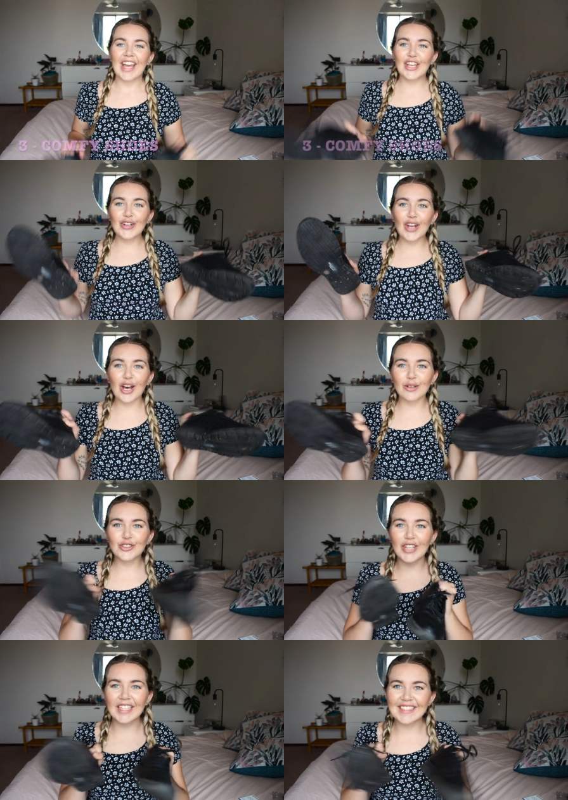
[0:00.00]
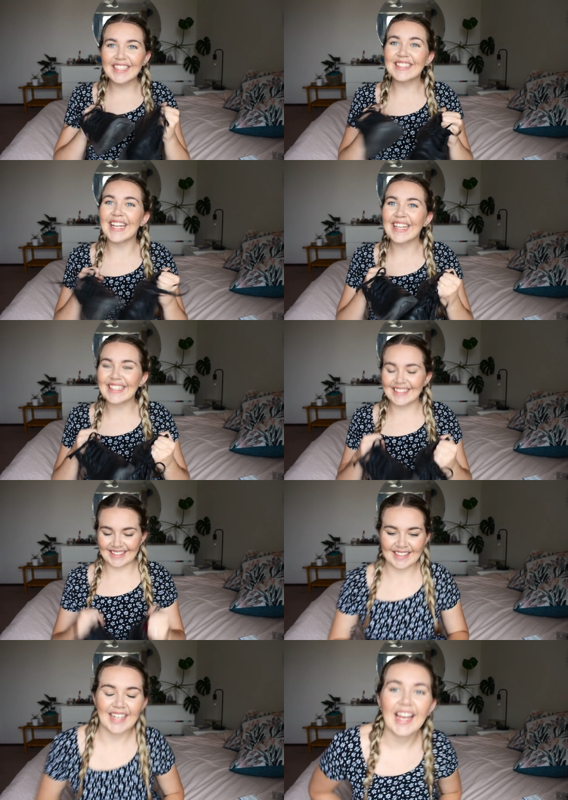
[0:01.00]
good old trusty
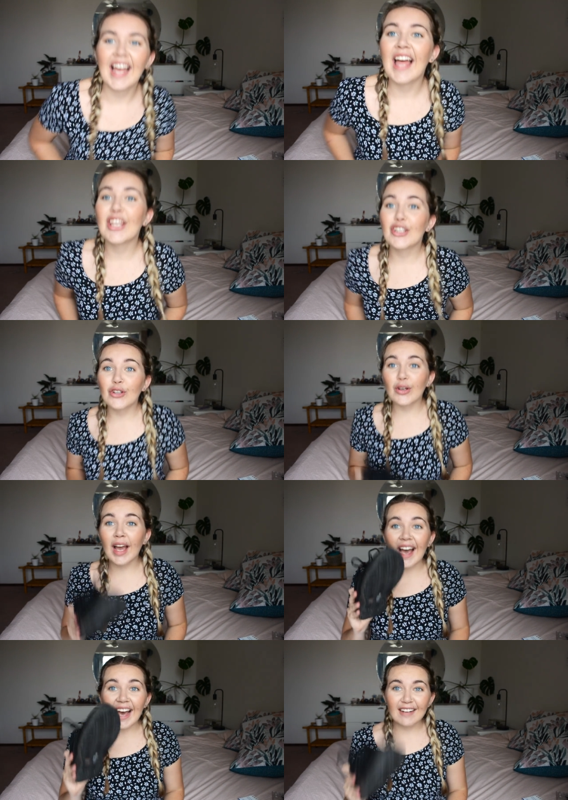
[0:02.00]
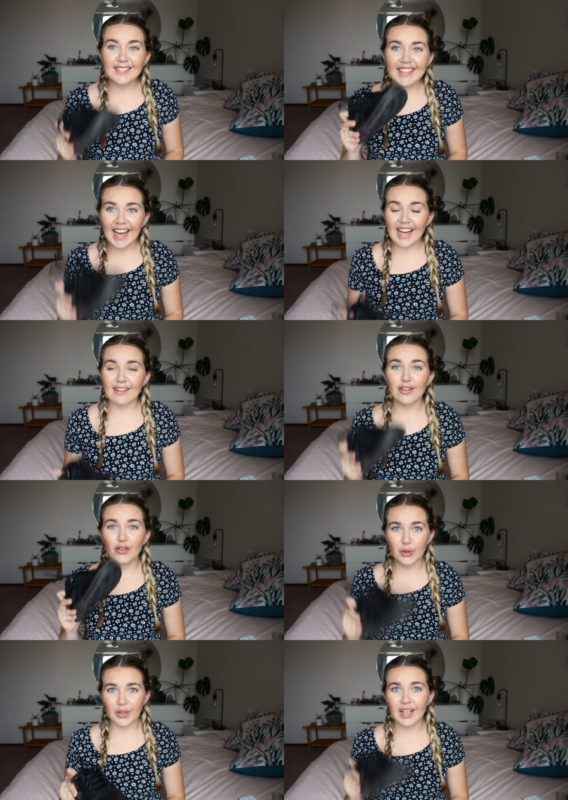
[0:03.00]
sneakers. You have to have
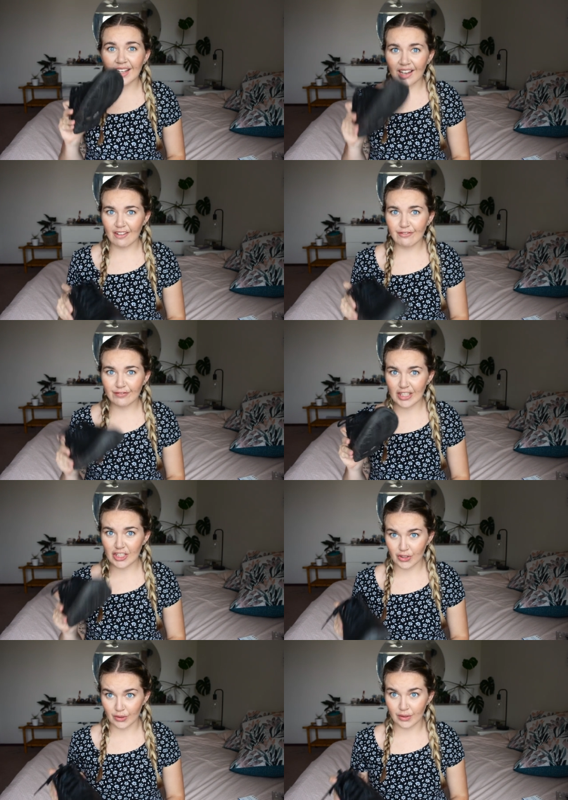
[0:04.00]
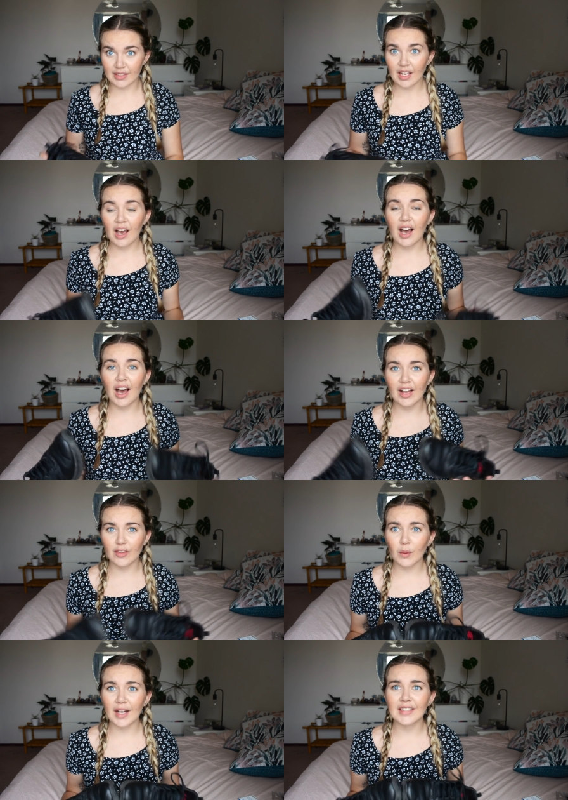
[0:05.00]
good comfy shoes
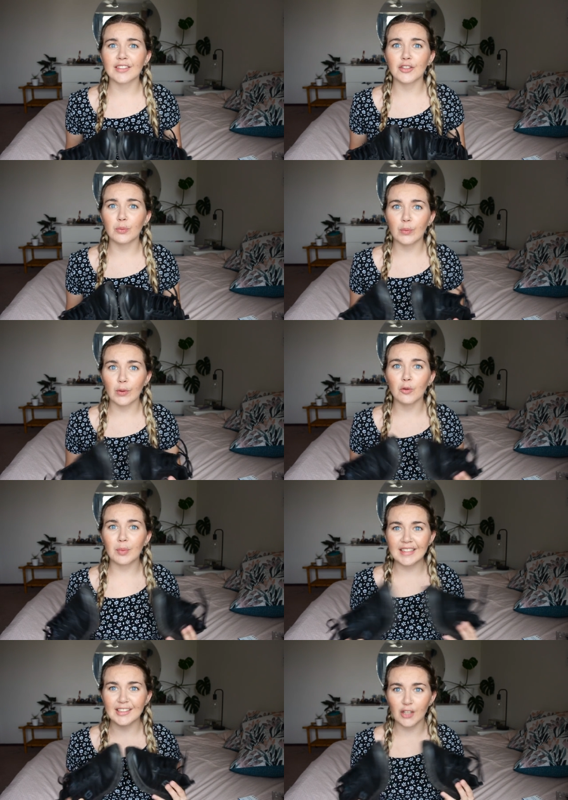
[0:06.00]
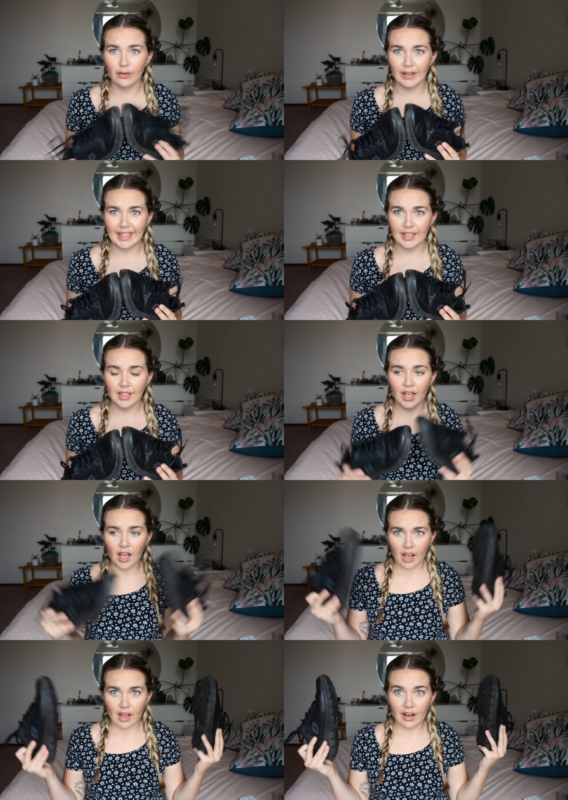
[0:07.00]
otherwise you will be sorry
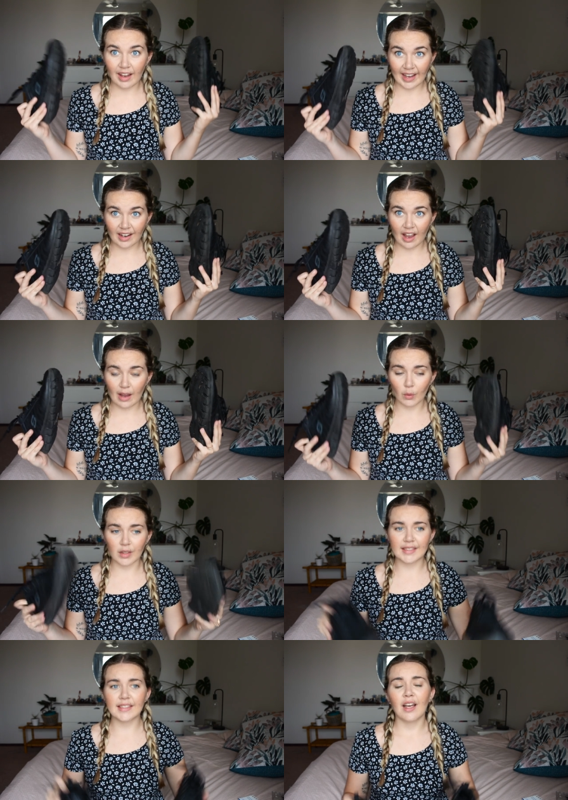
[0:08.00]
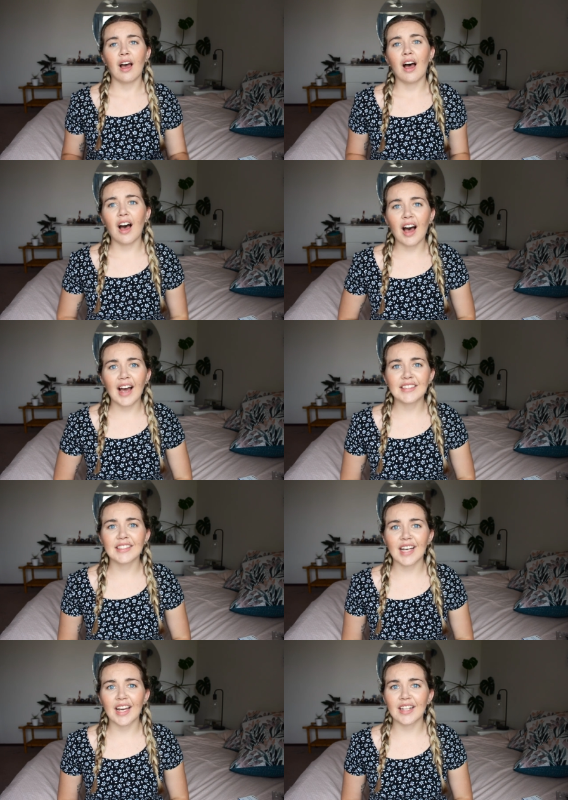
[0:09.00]
like I was. I
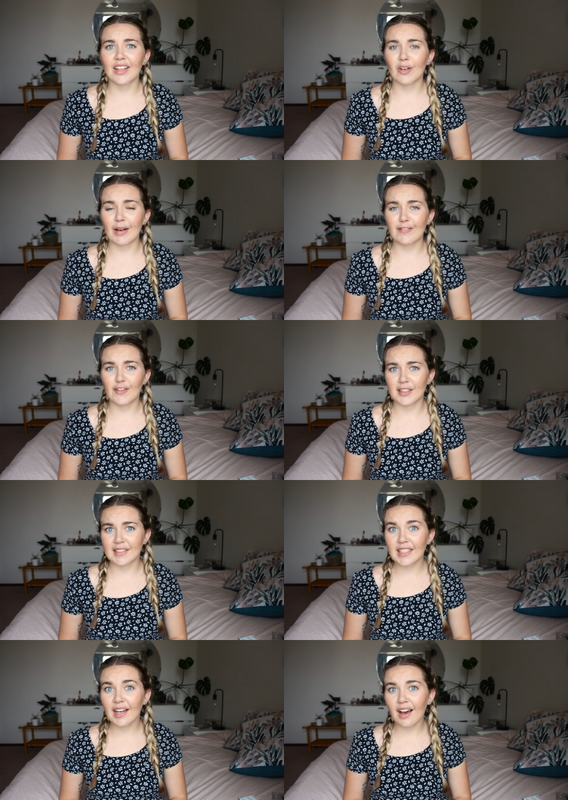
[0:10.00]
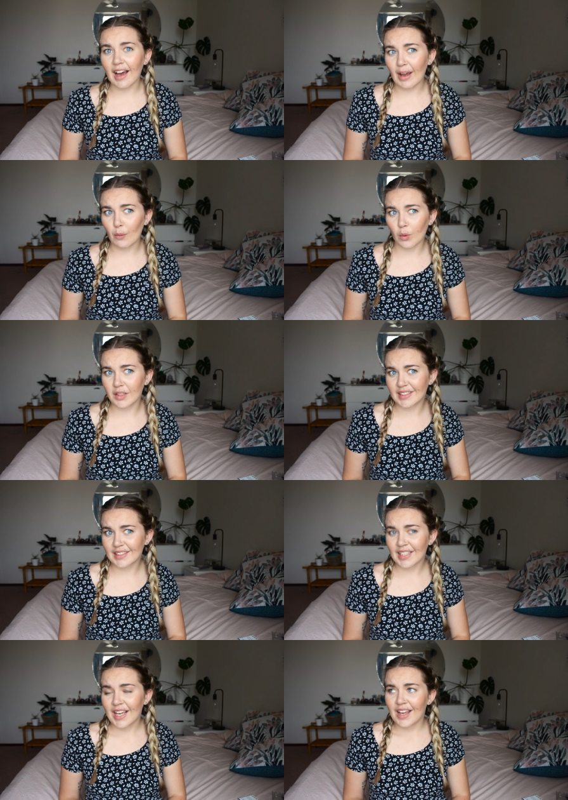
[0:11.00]
decided that on my first year I
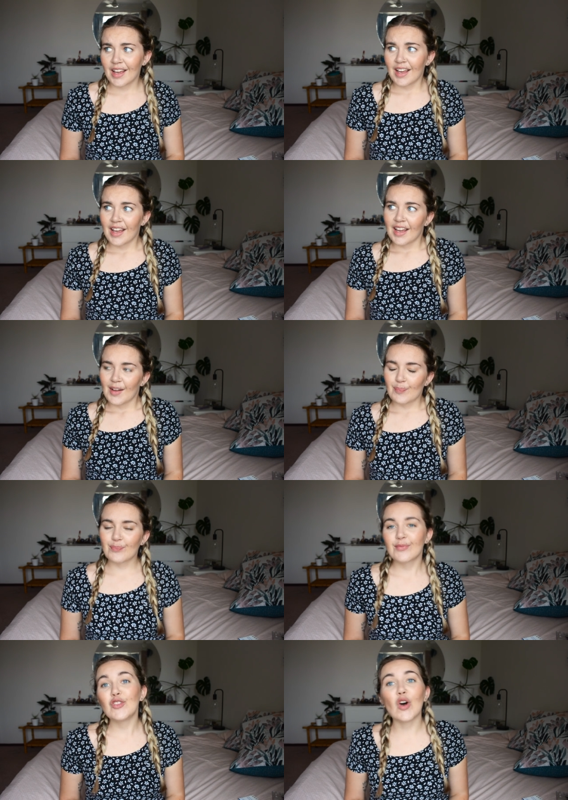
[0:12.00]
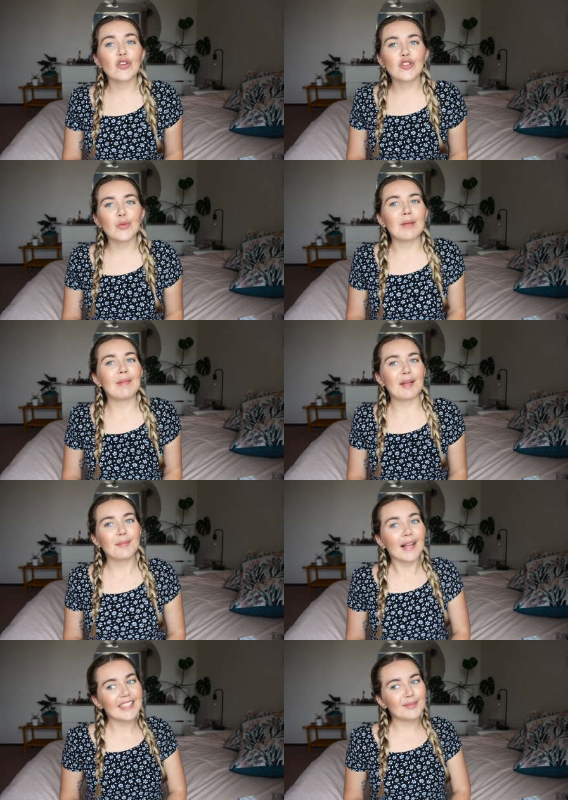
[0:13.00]
was not doing many
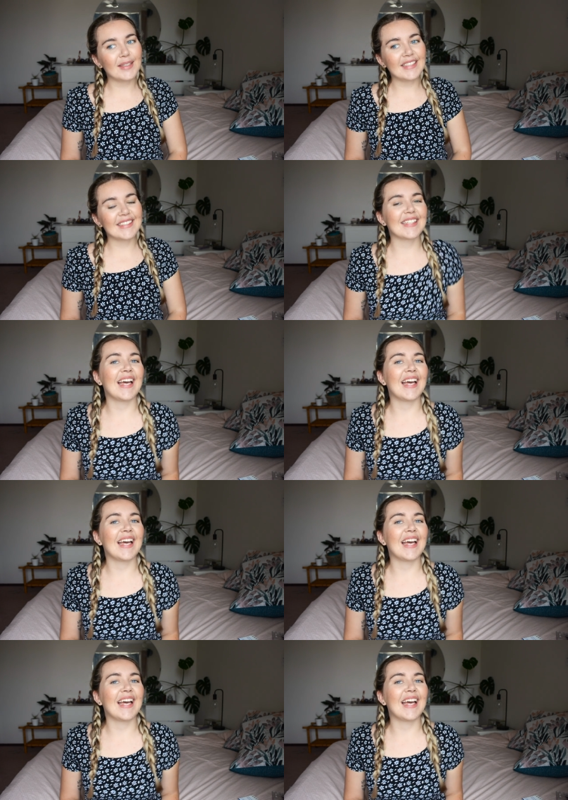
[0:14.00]
placements